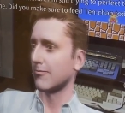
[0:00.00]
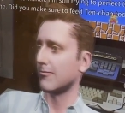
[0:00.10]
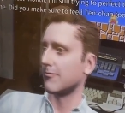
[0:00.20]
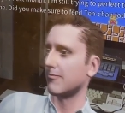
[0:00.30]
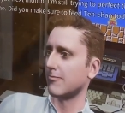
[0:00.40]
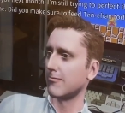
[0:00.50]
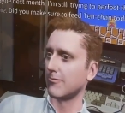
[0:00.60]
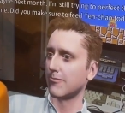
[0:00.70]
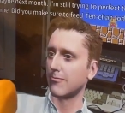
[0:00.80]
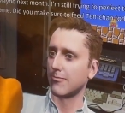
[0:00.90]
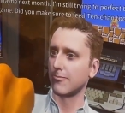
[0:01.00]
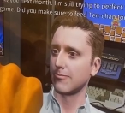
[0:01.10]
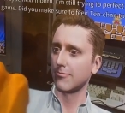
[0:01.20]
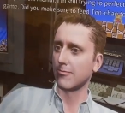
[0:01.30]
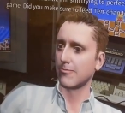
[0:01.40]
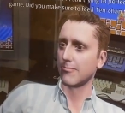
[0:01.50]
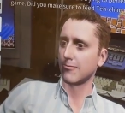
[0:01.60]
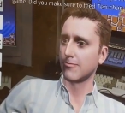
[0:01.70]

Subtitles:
Nothing is said.